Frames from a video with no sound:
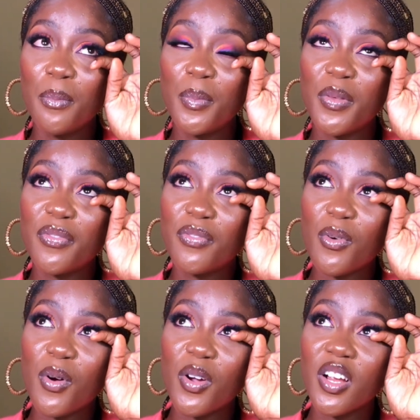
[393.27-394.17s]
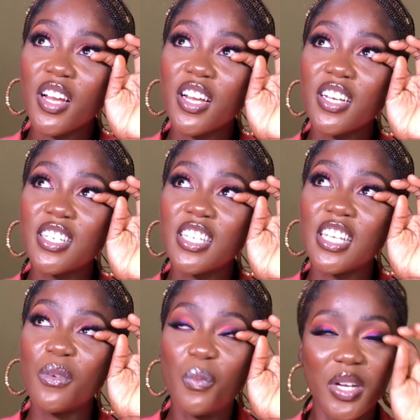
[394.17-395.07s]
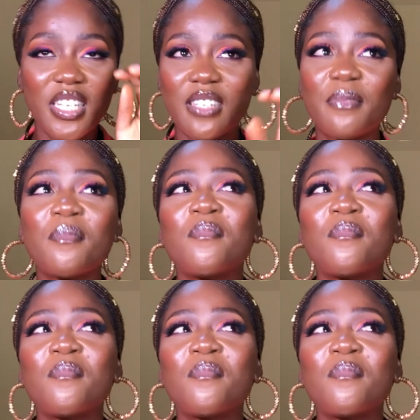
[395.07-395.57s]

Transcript: before the wedding.